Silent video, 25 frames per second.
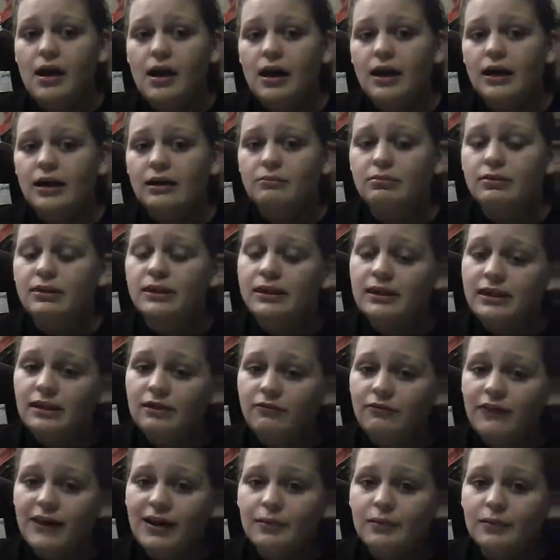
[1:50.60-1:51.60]

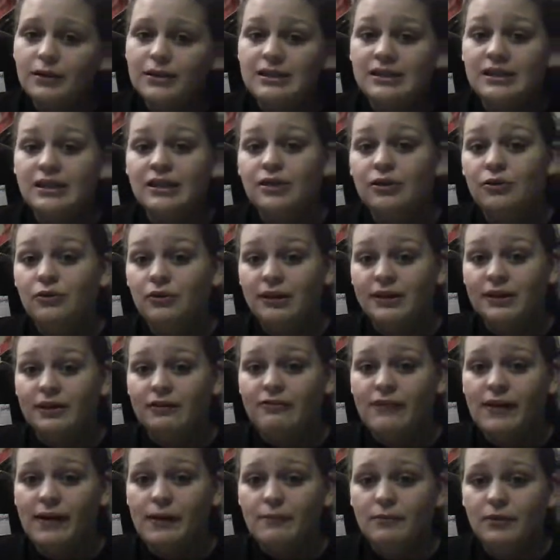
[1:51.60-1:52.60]
Blended families and a nuclear
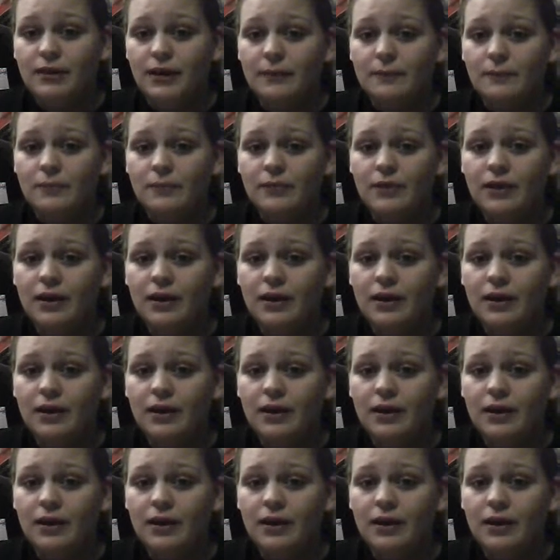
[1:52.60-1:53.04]
family.